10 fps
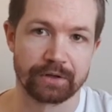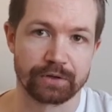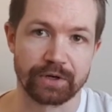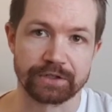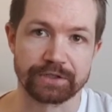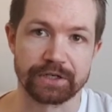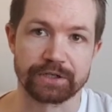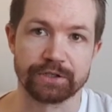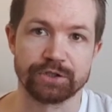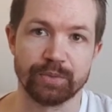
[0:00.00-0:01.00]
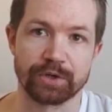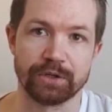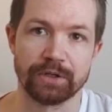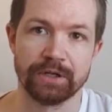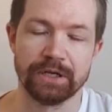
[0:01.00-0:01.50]
Quite like a
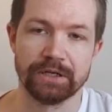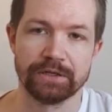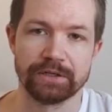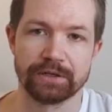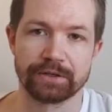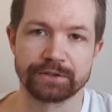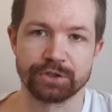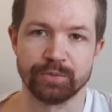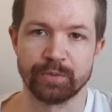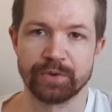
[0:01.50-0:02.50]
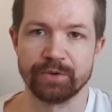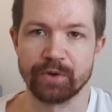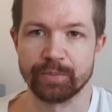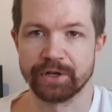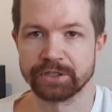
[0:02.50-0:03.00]
typical German
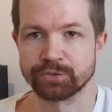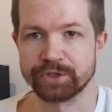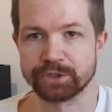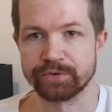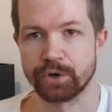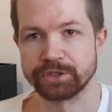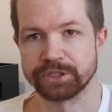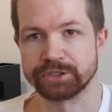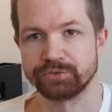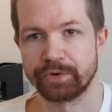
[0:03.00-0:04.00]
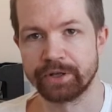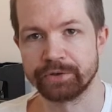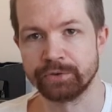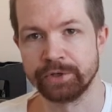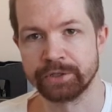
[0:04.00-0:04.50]
premium pils, which of course is
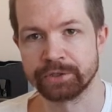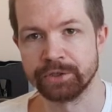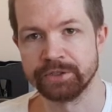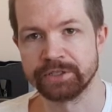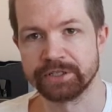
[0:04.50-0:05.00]
really good.